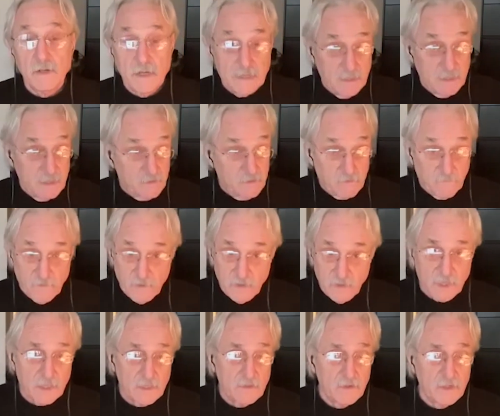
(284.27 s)
and they're
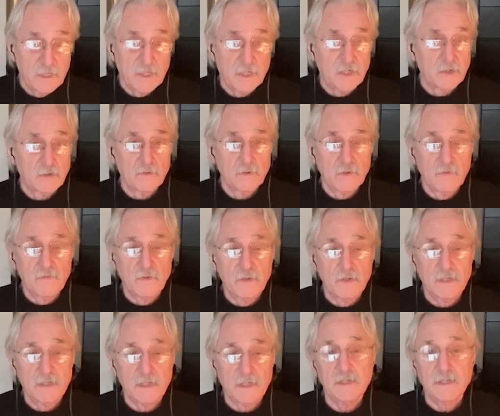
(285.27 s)
very clear to children, for
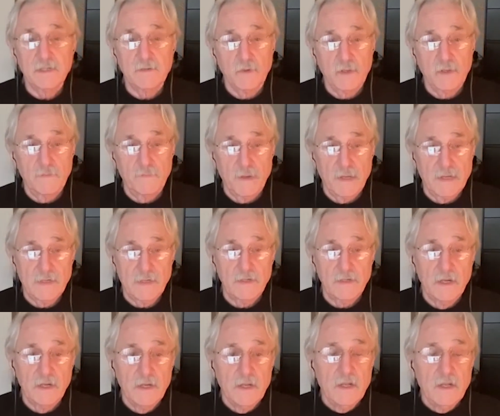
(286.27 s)
instance, we
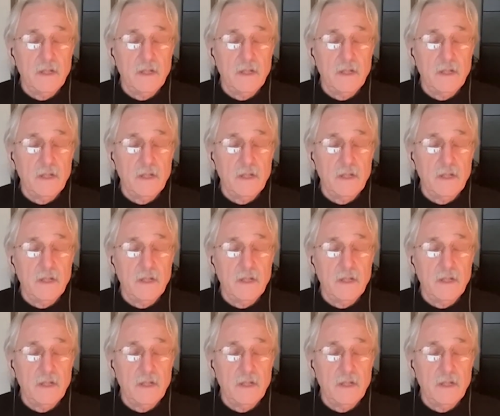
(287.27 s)
imagine.